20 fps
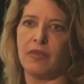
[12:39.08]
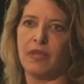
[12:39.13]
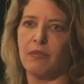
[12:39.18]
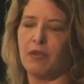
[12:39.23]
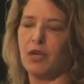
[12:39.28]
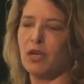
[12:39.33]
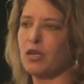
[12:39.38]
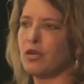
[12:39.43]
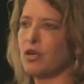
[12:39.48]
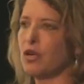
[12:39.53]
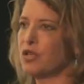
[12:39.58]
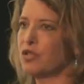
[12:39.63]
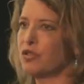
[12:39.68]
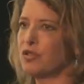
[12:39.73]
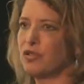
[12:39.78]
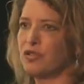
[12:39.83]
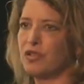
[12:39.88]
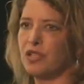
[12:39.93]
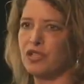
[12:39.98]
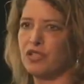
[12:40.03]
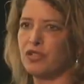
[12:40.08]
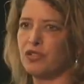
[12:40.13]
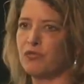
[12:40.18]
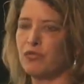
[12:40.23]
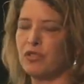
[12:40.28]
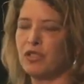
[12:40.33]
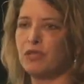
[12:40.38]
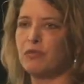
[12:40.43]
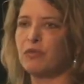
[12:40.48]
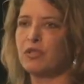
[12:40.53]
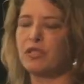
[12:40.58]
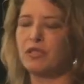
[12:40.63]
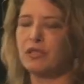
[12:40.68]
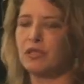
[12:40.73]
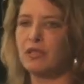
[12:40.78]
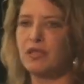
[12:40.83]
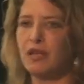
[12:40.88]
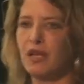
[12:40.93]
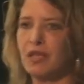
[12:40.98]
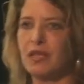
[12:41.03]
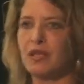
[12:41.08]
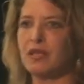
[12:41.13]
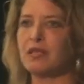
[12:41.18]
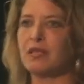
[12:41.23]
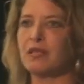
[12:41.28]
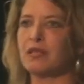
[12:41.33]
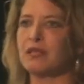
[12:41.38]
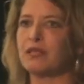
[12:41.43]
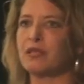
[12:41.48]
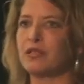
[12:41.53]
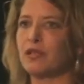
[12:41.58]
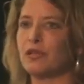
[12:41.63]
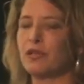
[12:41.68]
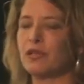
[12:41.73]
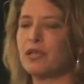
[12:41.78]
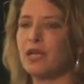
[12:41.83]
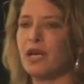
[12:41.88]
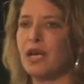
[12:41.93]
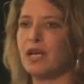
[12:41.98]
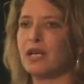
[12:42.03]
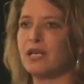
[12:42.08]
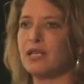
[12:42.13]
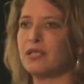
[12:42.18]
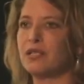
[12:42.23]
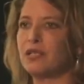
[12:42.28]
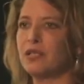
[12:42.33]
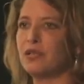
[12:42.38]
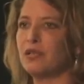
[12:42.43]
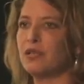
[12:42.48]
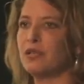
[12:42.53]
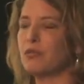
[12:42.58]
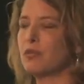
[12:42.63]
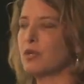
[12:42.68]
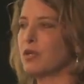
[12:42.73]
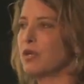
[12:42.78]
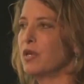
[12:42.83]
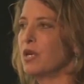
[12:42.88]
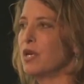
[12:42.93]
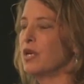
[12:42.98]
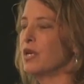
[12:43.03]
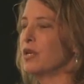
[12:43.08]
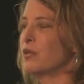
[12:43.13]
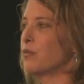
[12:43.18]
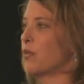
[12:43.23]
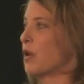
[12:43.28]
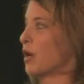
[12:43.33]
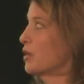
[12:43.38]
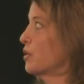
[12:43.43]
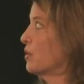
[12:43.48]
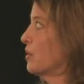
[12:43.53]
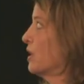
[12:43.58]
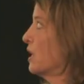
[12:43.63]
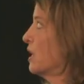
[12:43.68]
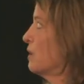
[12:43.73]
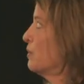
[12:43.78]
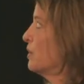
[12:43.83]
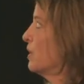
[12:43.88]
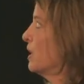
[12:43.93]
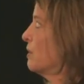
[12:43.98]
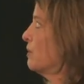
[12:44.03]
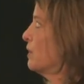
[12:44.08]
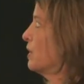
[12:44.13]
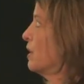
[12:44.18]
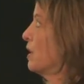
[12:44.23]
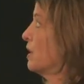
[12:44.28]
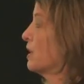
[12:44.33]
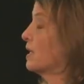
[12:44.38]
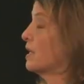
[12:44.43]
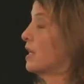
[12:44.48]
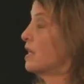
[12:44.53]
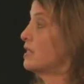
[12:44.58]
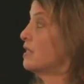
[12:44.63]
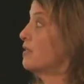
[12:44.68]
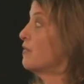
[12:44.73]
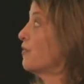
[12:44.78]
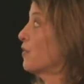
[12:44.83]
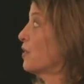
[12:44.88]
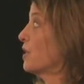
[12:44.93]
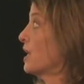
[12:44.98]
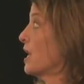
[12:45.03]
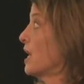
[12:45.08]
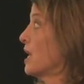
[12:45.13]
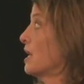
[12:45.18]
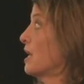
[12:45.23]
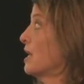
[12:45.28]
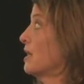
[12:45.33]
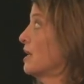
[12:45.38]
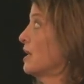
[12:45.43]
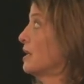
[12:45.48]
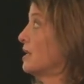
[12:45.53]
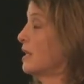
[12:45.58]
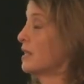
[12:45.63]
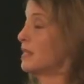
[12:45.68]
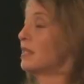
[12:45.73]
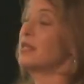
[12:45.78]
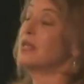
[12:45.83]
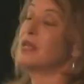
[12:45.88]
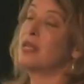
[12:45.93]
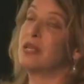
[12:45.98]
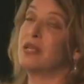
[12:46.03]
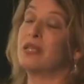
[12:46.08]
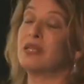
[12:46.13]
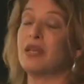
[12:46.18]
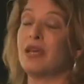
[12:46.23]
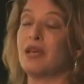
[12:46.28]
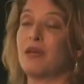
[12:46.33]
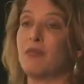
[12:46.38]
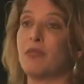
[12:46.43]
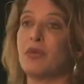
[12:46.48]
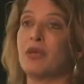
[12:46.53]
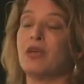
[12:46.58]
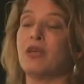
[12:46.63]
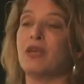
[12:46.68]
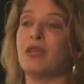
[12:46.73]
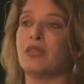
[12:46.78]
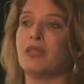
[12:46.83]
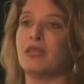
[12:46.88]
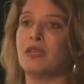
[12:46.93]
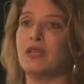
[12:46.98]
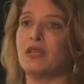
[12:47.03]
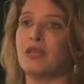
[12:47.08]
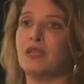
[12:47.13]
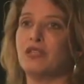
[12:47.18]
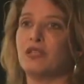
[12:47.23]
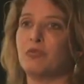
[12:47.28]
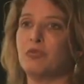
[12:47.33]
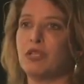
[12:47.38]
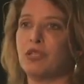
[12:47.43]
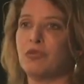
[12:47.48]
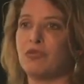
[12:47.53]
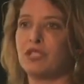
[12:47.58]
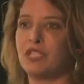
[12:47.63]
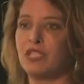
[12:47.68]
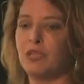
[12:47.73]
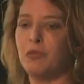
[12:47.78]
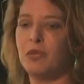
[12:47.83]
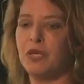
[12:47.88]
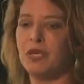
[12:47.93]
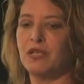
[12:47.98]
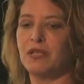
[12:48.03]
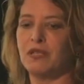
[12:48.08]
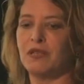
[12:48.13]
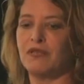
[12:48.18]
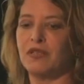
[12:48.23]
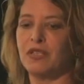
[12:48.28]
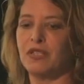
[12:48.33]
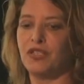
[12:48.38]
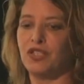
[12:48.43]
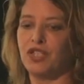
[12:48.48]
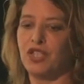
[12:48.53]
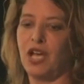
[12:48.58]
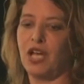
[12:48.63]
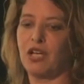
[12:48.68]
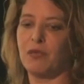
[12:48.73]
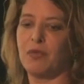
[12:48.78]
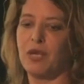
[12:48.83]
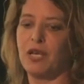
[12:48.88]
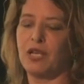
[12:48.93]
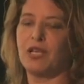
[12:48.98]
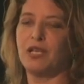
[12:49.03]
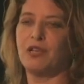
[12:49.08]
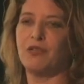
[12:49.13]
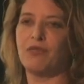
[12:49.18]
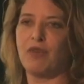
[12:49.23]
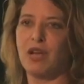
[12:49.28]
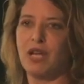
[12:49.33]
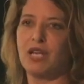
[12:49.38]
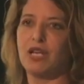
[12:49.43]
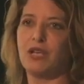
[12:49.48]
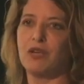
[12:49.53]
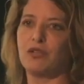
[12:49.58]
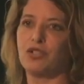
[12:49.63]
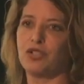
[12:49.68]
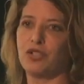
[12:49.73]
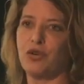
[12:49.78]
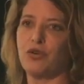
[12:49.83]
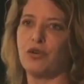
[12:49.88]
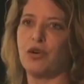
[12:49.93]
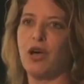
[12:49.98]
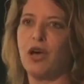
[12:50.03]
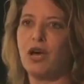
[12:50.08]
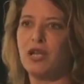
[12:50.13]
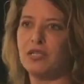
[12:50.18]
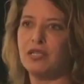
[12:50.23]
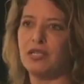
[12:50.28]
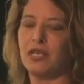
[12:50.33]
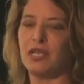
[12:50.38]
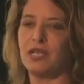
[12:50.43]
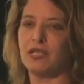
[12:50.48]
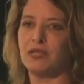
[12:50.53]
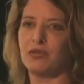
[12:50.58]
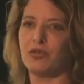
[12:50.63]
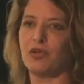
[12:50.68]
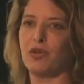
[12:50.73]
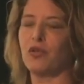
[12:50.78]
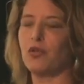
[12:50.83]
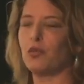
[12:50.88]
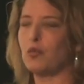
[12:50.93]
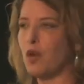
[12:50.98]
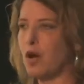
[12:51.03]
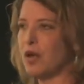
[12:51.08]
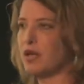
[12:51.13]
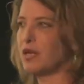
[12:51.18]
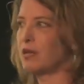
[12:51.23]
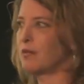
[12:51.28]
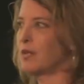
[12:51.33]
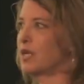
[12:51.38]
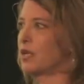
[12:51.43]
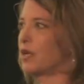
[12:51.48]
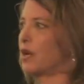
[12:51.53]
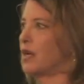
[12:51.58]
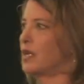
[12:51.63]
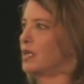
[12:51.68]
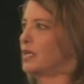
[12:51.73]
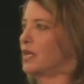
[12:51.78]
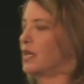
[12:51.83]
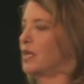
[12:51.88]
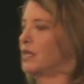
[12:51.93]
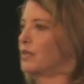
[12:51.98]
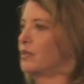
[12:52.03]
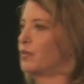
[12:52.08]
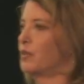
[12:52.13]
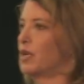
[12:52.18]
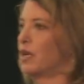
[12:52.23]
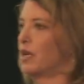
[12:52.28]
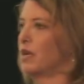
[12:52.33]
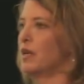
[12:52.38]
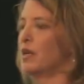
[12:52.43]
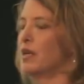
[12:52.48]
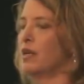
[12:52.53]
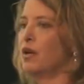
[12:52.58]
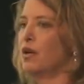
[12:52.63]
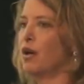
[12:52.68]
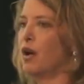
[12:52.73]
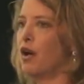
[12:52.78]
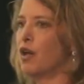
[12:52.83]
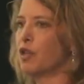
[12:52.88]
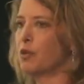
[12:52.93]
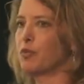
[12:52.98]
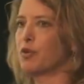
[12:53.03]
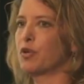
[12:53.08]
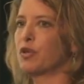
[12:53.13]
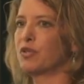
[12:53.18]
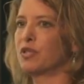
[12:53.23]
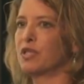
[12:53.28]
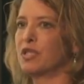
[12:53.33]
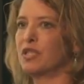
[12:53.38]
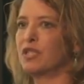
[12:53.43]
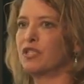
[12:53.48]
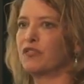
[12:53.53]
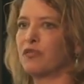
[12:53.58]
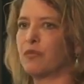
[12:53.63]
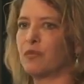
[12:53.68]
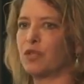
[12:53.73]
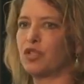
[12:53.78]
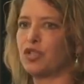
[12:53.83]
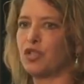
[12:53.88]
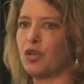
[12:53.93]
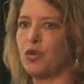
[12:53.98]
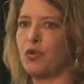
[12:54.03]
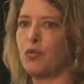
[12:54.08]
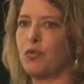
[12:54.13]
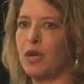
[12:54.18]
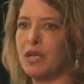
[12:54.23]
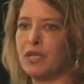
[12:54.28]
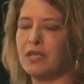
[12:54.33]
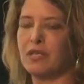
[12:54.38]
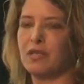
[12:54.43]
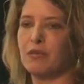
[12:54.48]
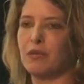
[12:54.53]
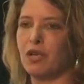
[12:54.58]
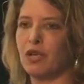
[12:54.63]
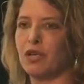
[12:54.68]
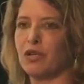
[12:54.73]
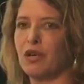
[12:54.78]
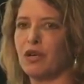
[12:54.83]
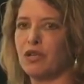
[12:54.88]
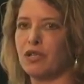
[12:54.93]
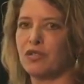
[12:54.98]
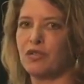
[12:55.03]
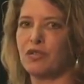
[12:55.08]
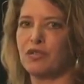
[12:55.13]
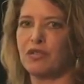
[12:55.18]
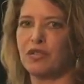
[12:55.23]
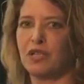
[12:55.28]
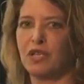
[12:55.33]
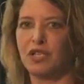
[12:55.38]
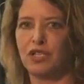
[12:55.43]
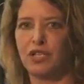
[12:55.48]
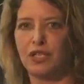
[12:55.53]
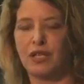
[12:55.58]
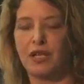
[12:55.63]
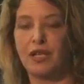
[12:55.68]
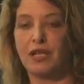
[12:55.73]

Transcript: American Heart Association really was nothing to look at until Procter & Gamble came along in 1948, and they designated them to be the recipient of this Jack Benny radio show contest. It's called the Walking Men Contest, where all the proceeds from the show went to the American Heart Association.